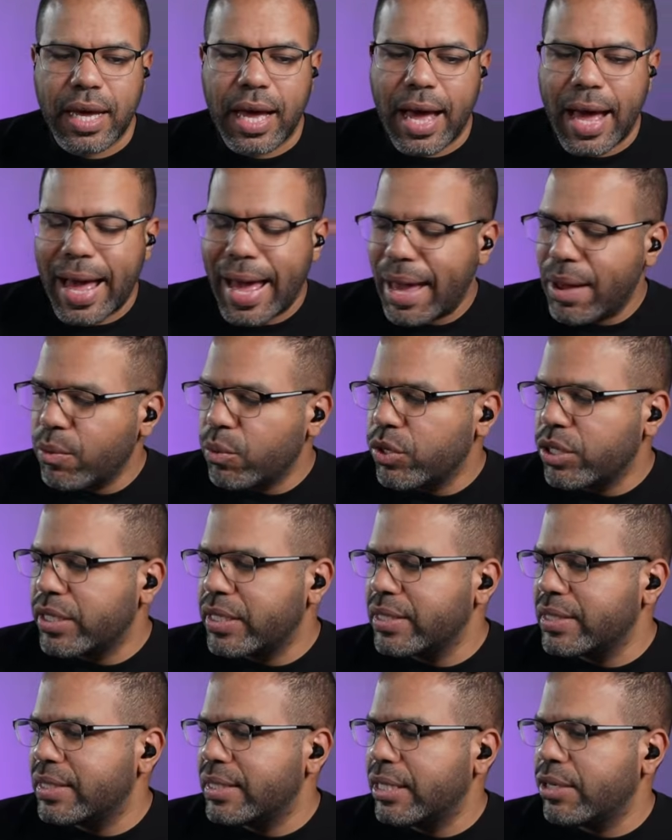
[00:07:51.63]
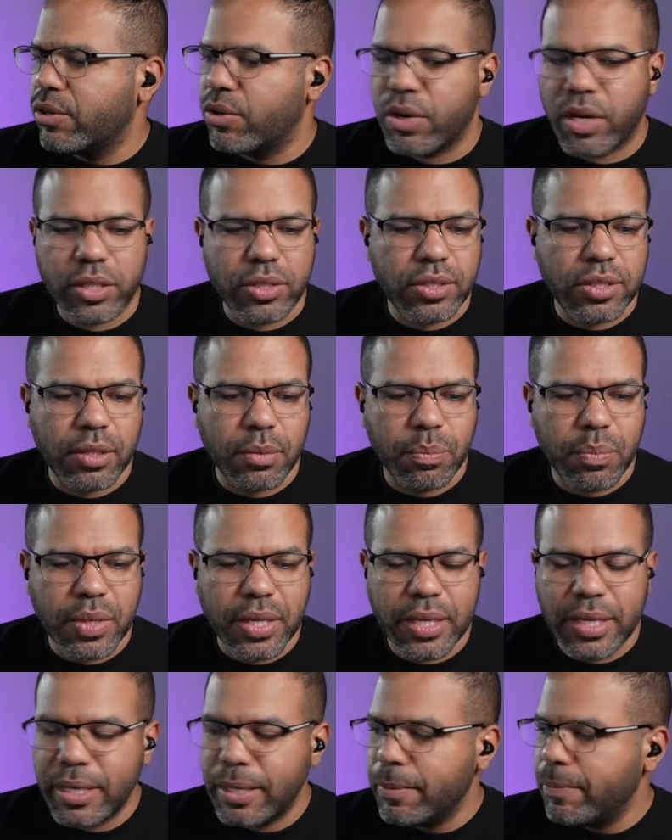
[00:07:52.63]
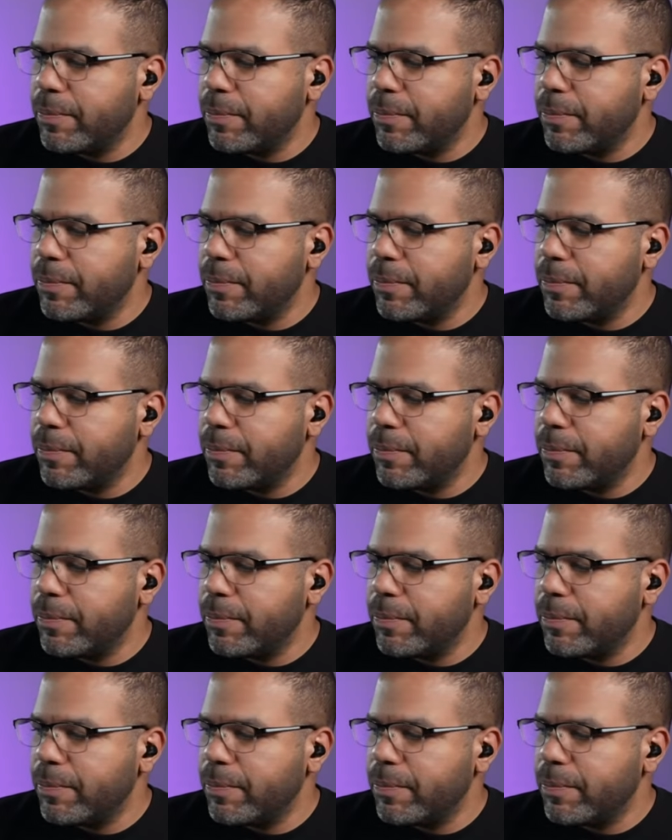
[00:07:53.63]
I would consider us to be